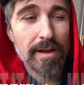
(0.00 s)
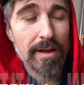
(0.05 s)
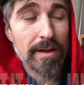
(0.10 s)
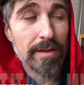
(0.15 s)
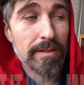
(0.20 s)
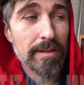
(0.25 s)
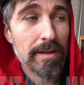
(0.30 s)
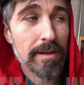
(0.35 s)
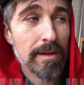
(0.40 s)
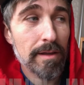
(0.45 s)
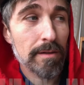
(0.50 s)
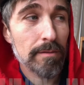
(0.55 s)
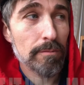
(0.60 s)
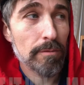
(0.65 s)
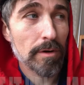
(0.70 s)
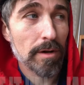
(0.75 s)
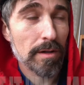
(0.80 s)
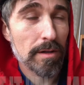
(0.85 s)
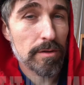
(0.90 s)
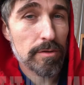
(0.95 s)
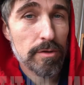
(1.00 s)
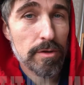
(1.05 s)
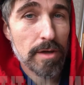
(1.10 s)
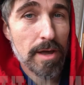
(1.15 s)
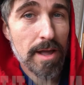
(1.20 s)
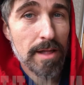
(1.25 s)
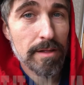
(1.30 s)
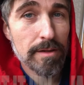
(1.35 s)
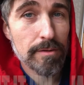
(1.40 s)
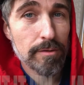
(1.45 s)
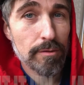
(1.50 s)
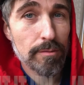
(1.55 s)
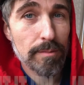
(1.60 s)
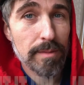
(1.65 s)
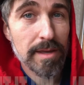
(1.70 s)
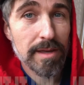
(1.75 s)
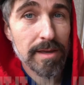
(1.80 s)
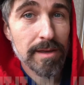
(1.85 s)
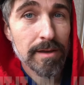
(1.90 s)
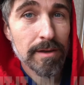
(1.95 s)
And then we're gonna challenge
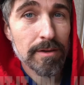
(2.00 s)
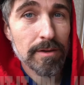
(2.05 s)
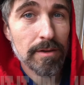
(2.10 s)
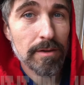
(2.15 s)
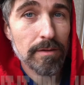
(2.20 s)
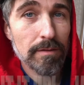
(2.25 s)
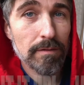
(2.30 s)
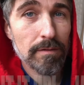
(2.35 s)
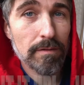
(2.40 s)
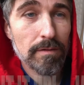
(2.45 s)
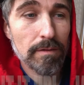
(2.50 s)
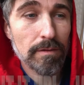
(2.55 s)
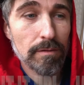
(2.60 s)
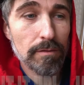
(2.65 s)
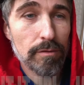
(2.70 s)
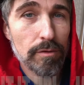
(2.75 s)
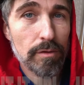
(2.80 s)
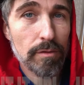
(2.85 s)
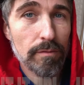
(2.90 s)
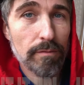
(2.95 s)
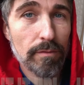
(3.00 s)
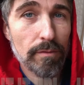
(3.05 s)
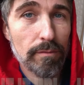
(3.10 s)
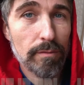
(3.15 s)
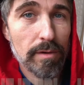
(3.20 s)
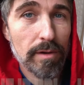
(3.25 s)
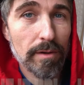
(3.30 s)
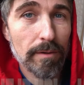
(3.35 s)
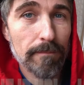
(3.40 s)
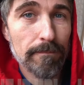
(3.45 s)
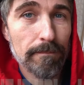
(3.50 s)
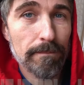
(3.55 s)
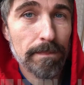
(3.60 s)
me to shoot for real.